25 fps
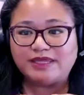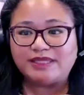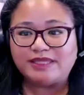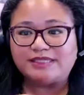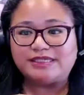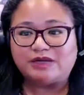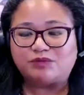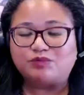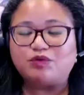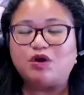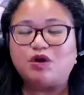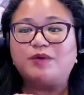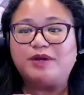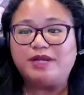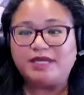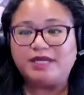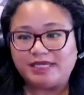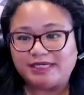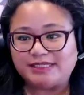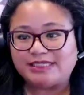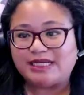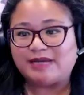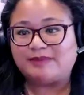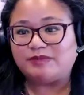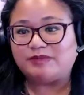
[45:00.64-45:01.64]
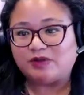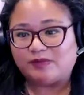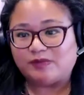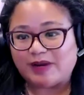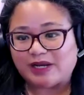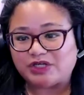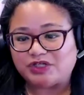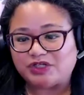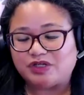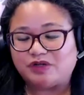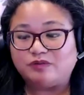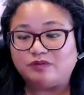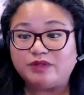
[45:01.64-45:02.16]
in the same, rowing in the same
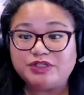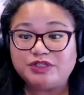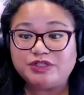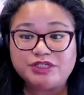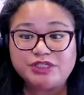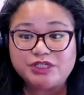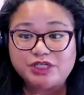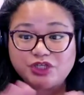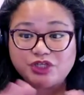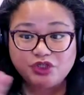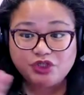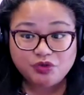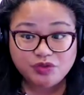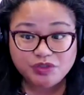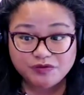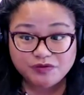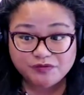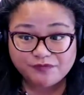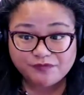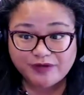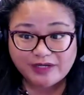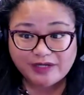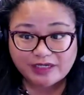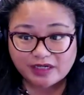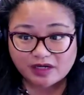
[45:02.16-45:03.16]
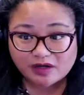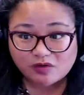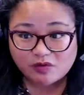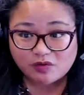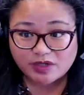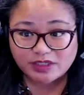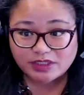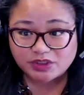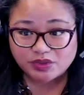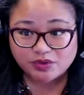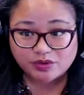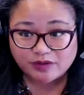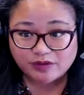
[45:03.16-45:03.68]
direction, which is a huge feat
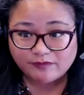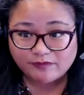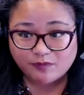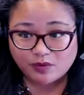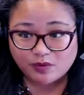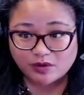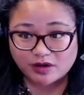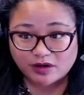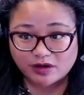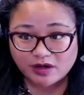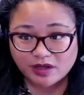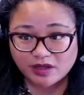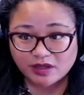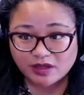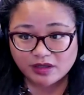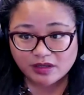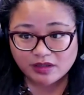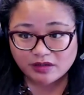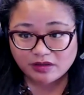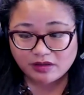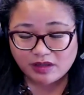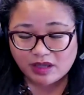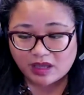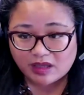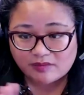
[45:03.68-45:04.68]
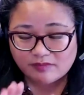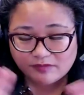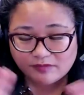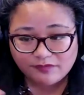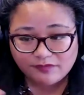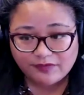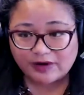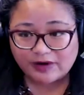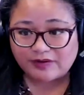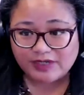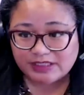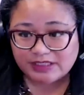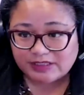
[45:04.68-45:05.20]
across 34
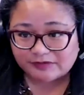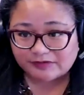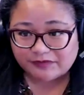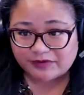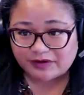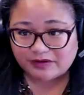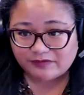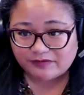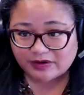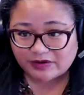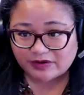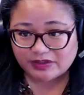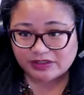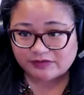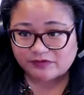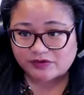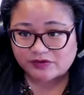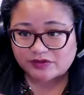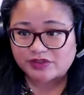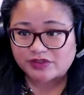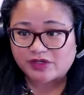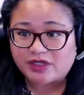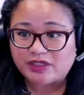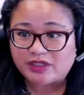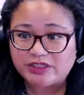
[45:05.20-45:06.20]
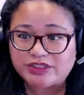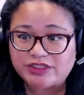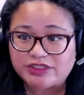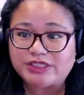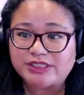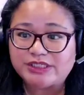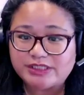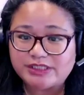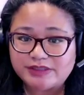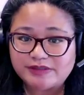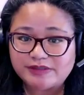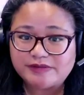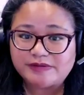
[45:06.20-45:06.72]
very different, very diverse
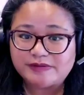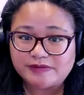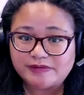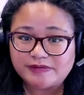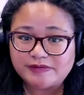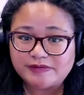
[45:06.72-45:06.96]
colleges.